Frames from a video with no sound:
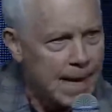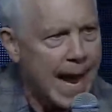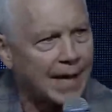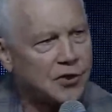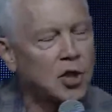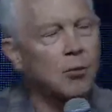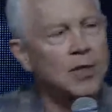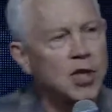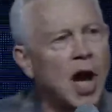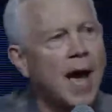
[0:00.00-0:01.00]
I took
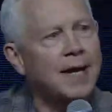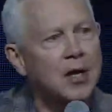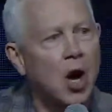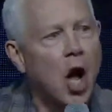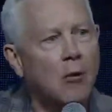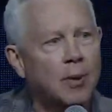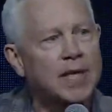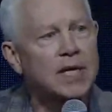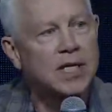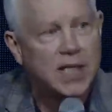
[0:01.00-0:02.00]
what God had
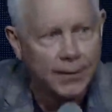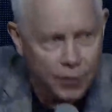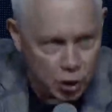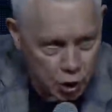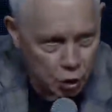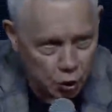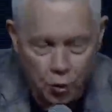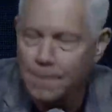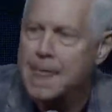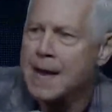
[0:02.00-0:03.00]
already given
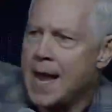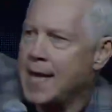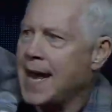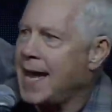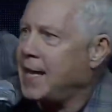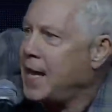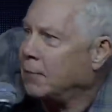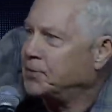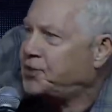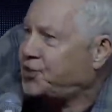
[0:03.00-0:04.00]
you and I
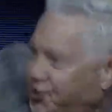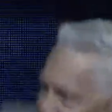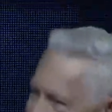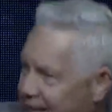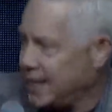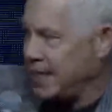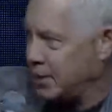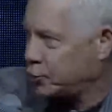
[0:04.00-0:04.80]
helped set it in its